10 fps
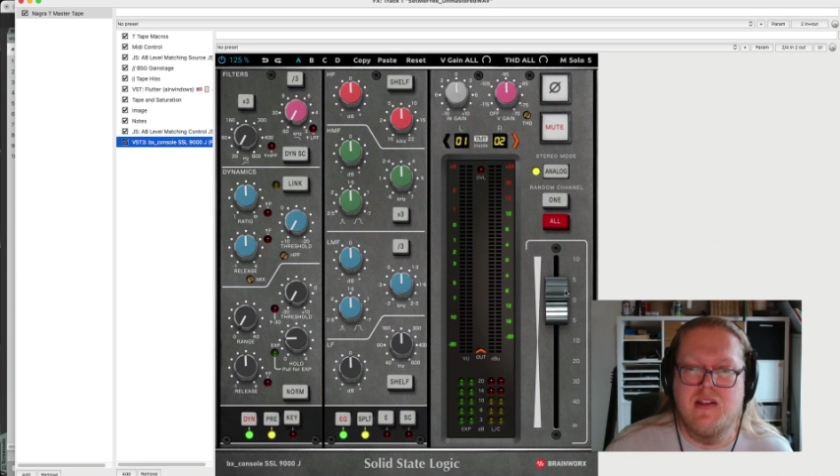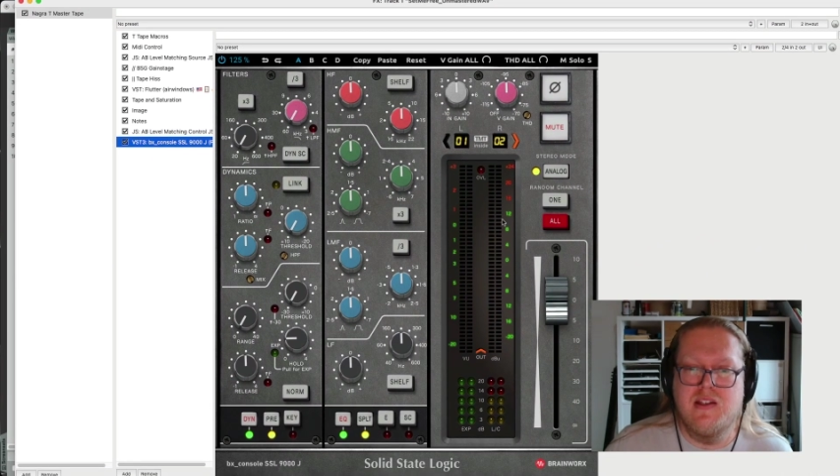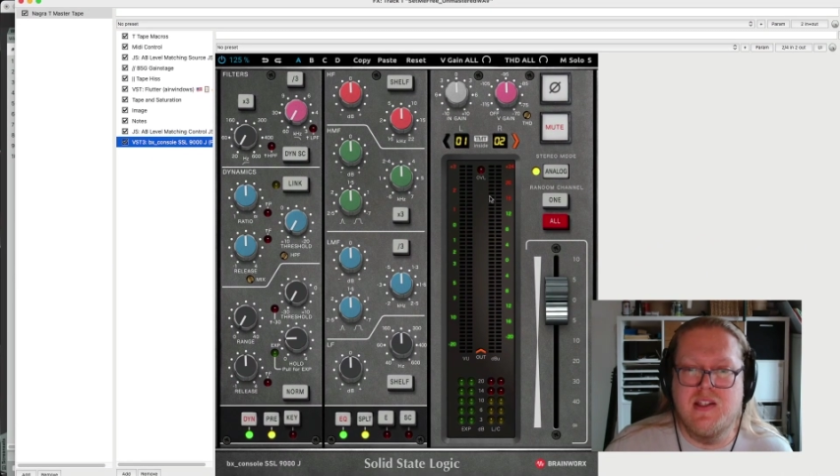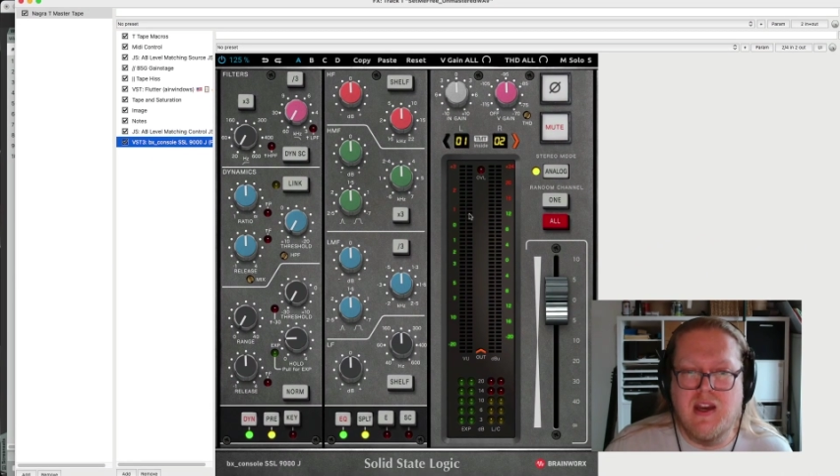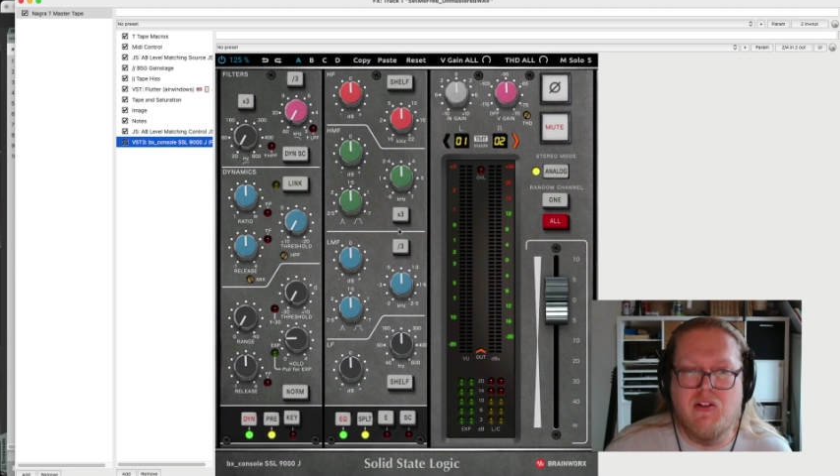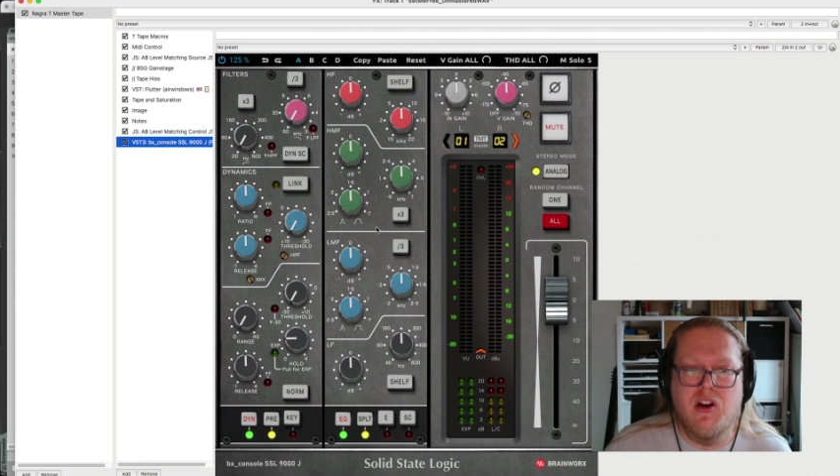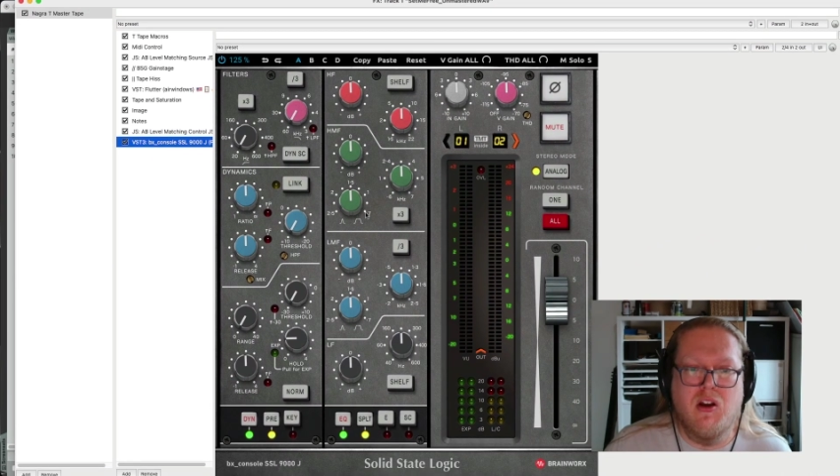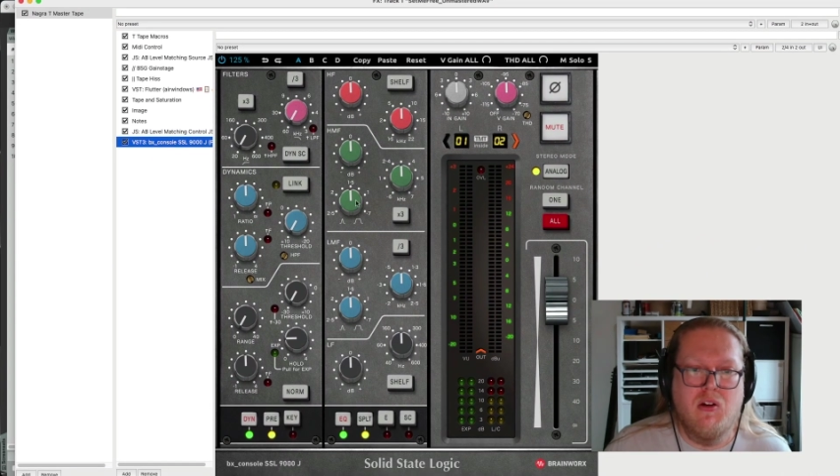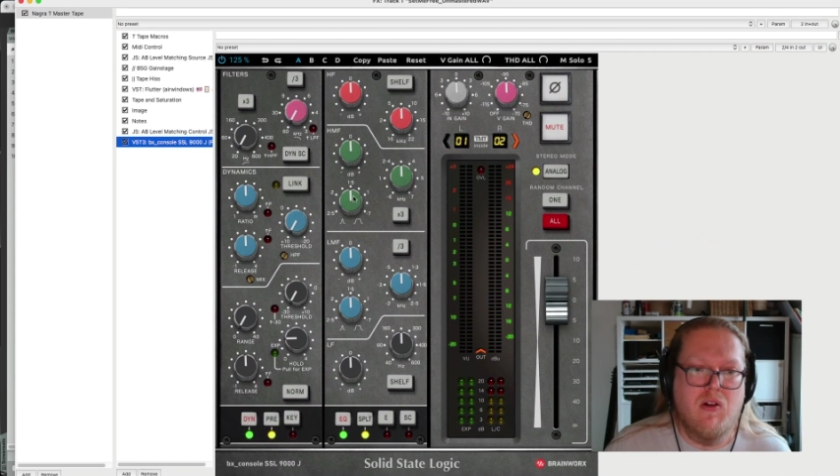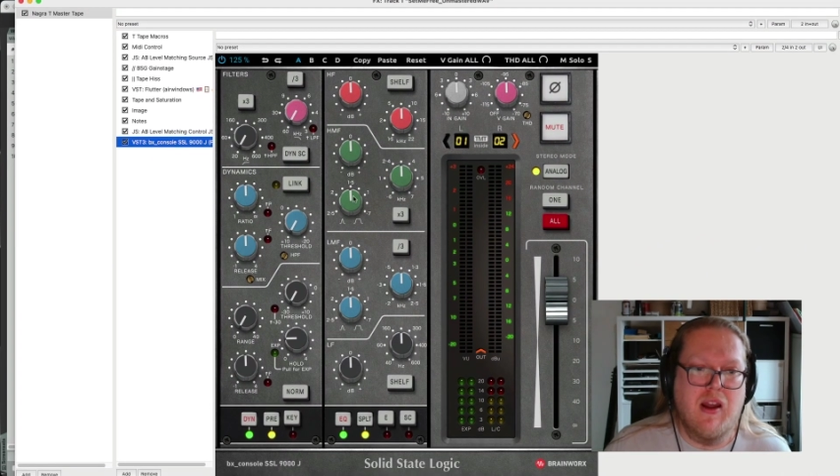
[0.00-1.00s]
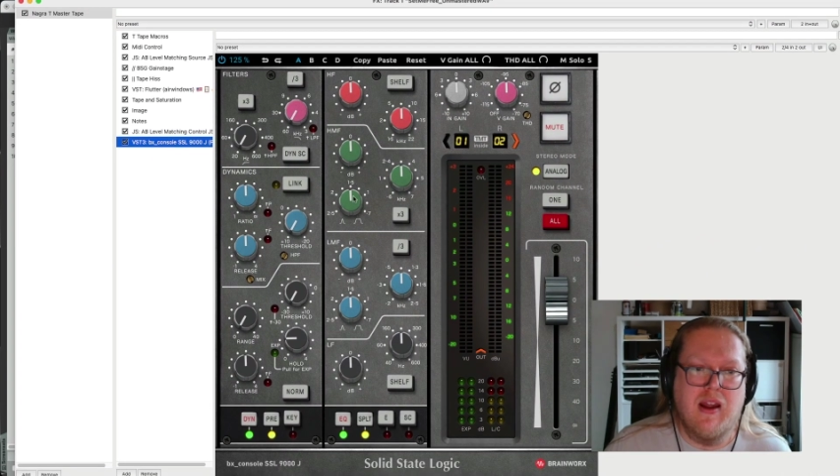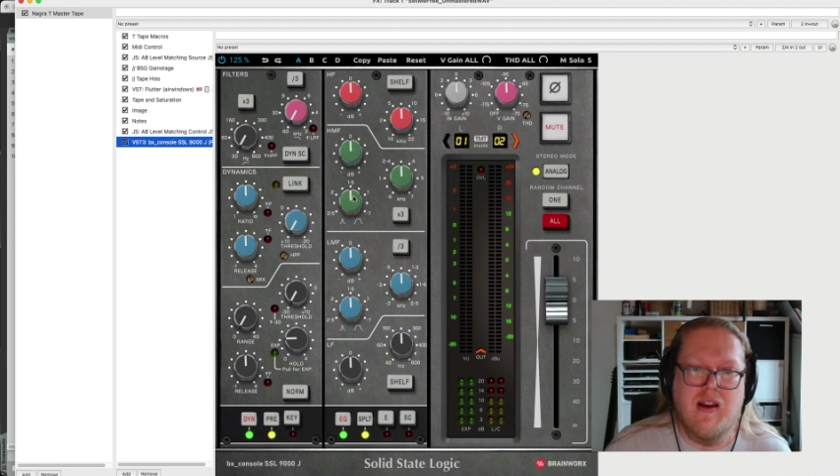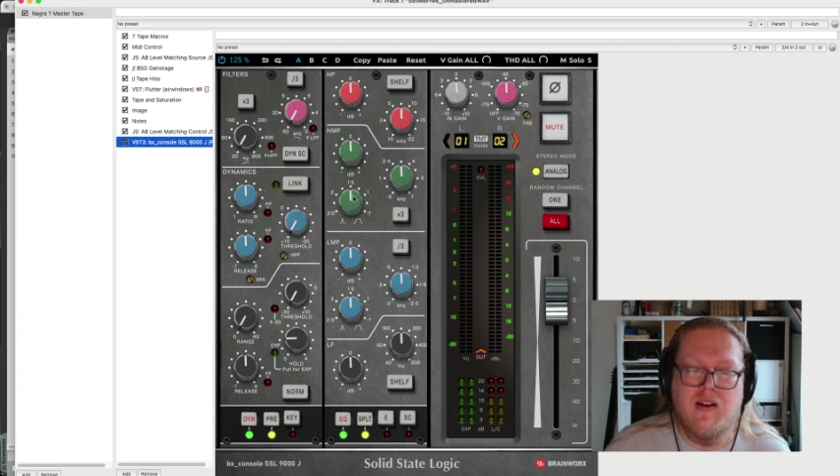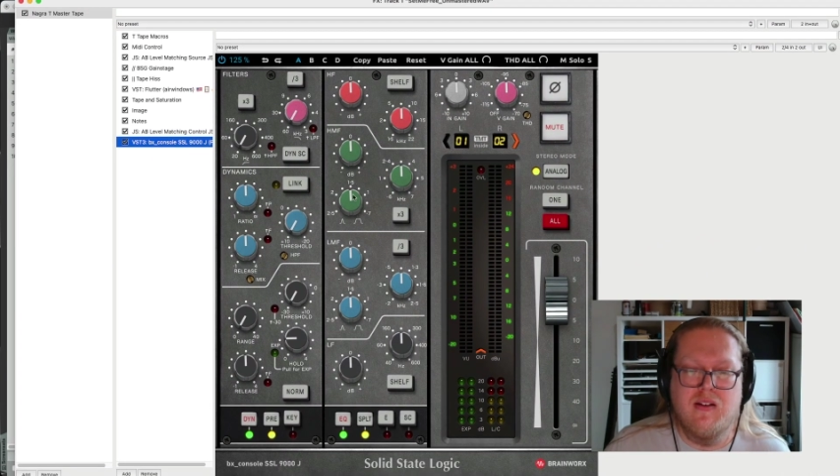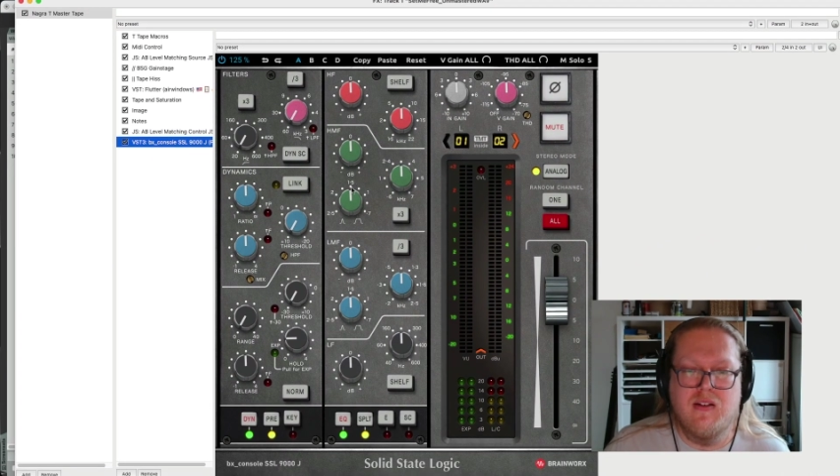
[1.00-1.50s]
stereo,
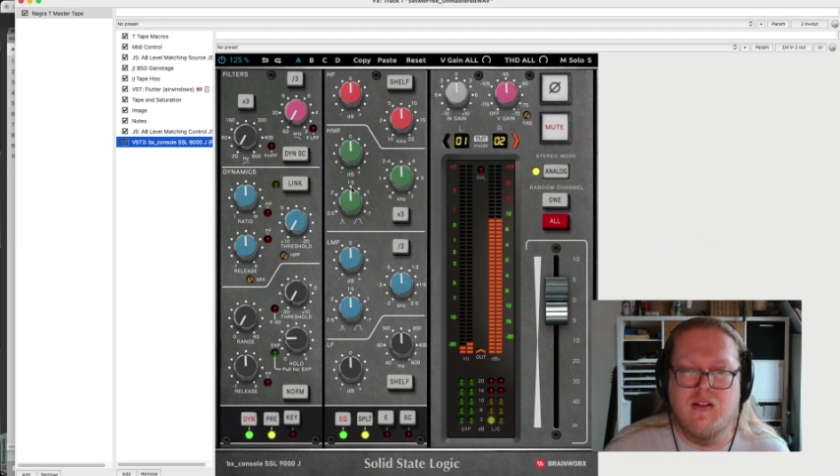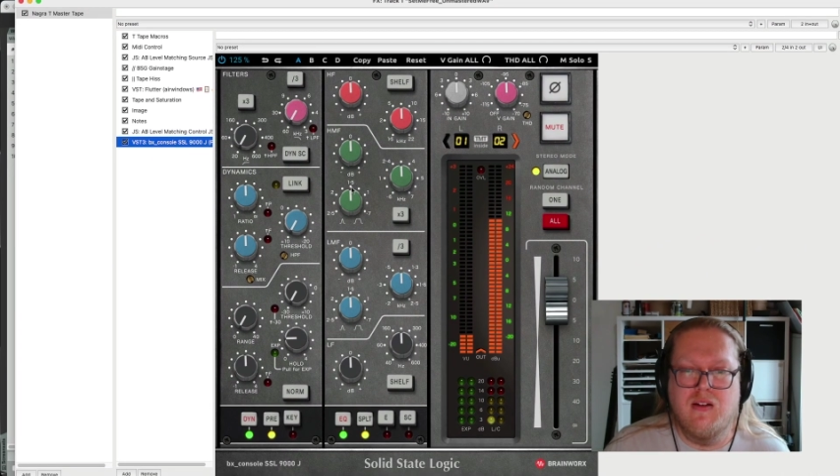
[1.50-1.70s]
and